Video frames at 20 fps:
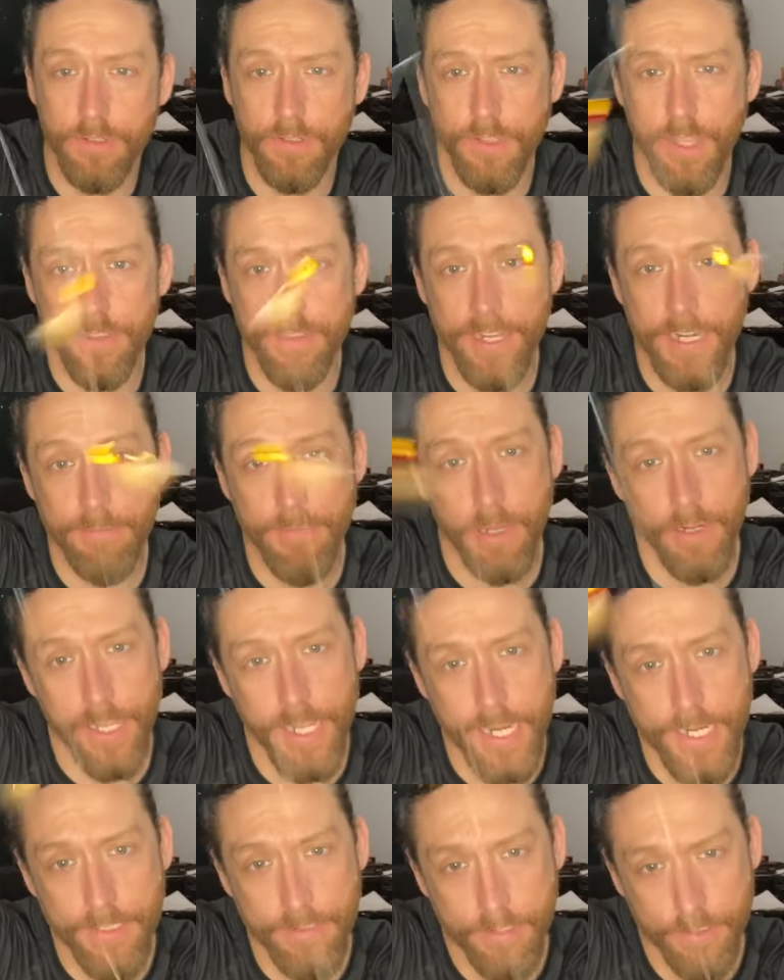and then about
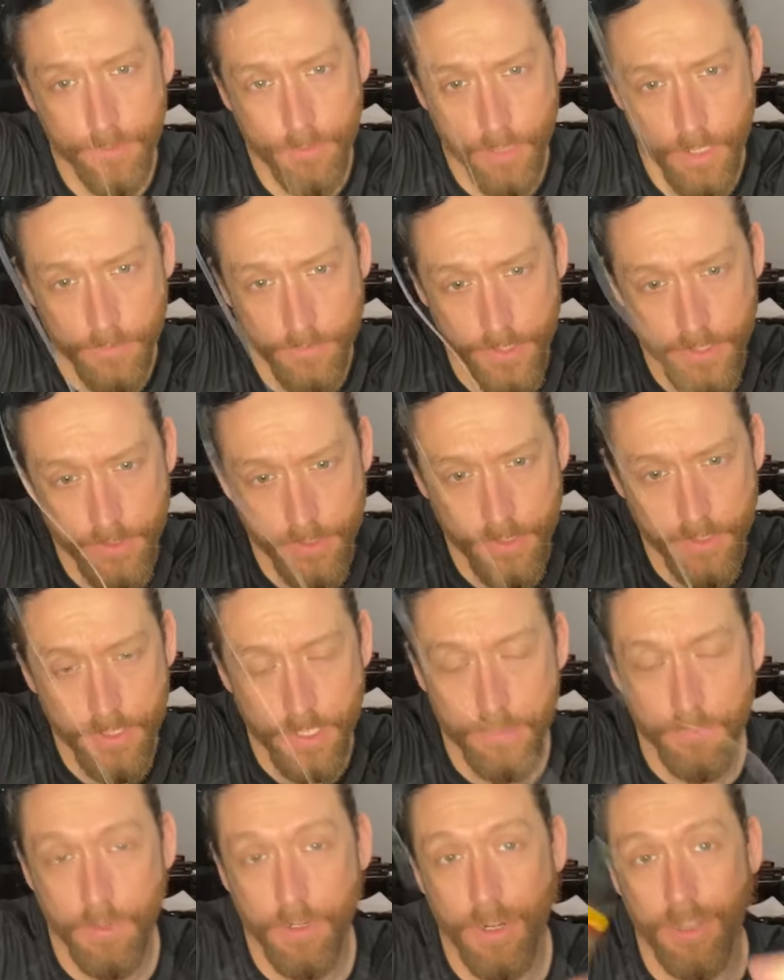8 to 12 inches
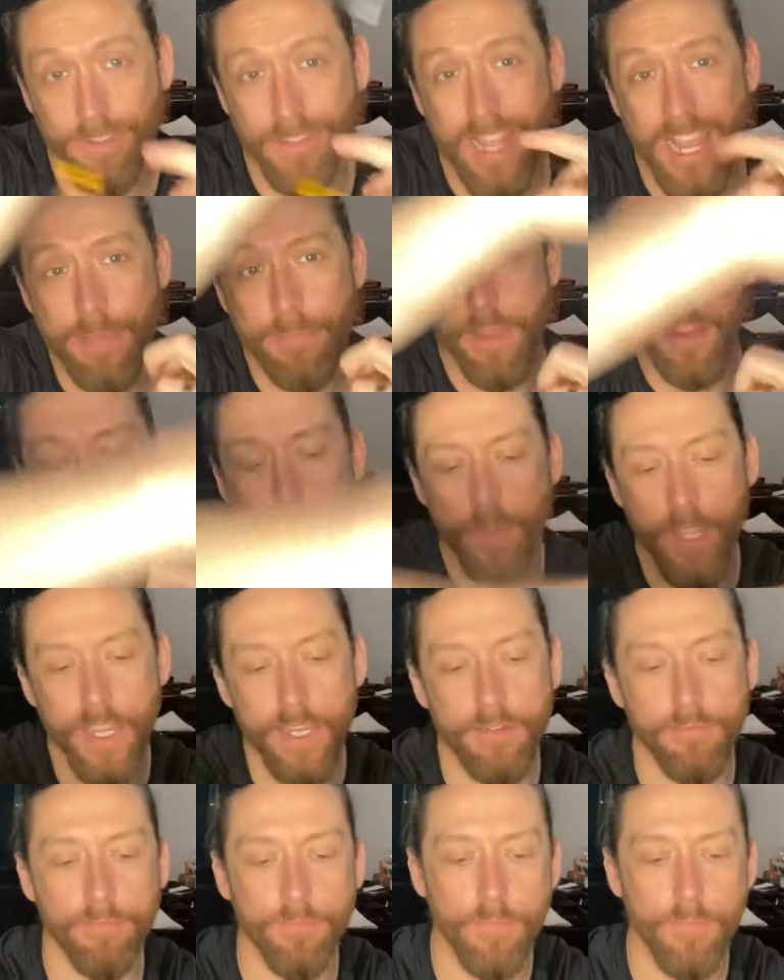is where I'll tie my weight.